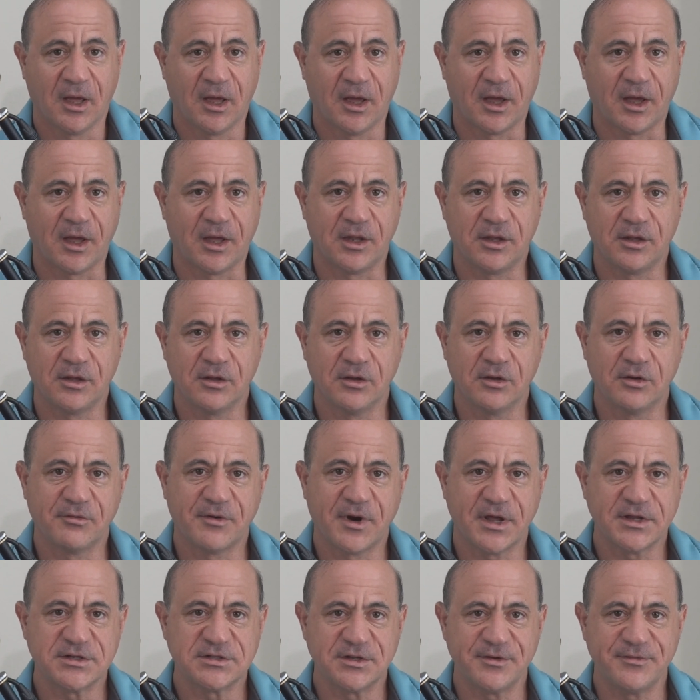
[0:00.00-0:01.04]
And the
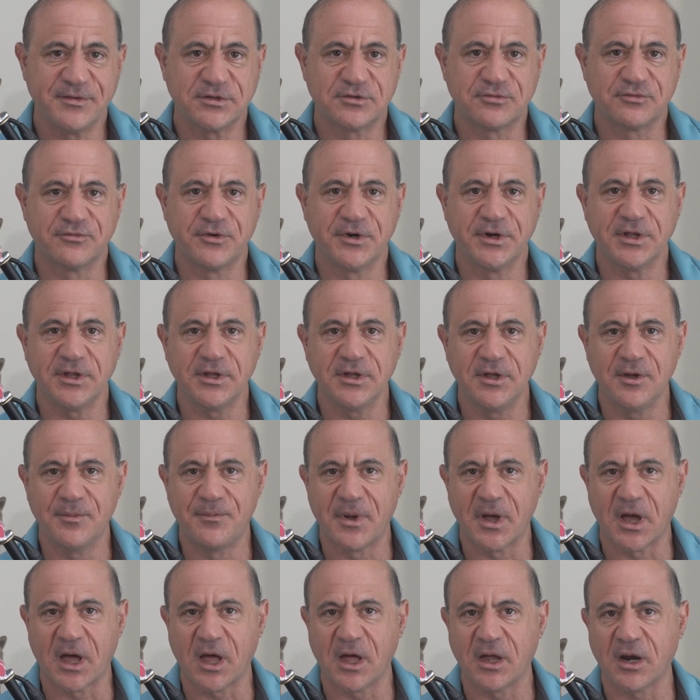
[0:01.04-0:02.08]
rest of it's really
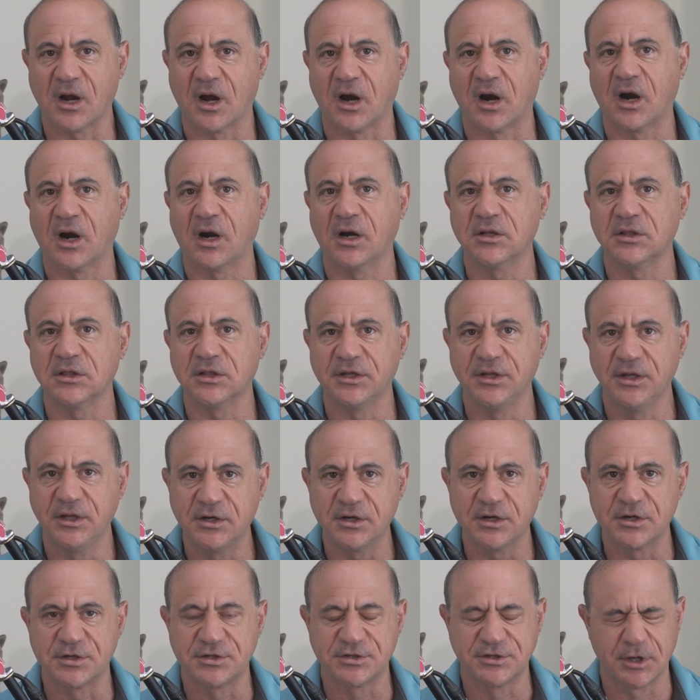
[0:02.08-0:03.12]
about our
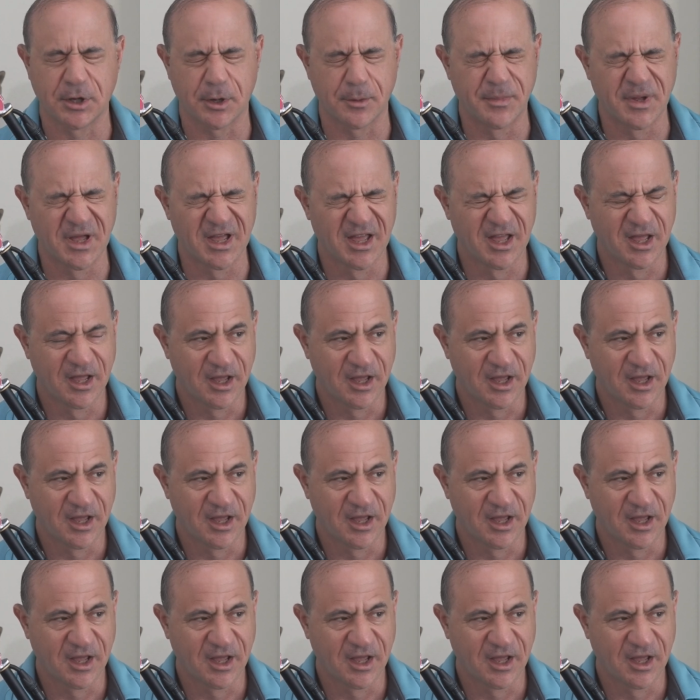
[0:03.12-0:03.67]
leadership